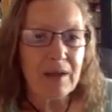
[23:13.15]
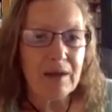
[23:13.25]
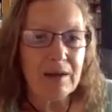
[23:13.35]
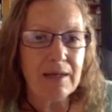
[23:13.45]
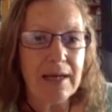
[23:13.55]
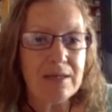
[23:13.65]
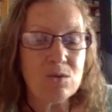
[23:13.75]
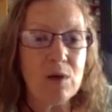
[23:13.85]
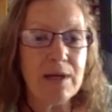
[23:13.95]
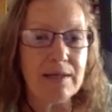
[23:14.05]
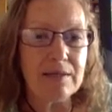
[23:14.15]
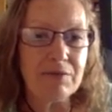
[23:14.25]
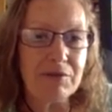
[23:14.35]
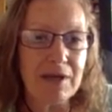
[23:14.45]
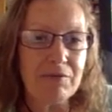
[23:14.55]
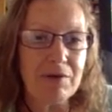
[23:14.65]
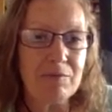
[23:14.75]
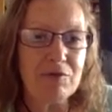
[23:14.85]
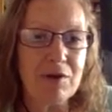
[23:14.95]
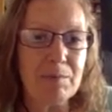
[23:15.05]
and less willing to forgive
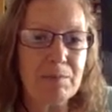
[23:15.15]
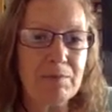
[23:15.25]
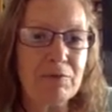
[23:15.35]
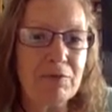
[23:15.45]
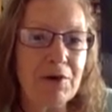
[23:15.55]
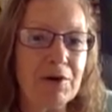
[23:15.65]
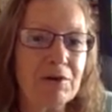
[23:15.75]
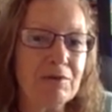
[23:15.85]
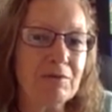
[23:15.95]
him for for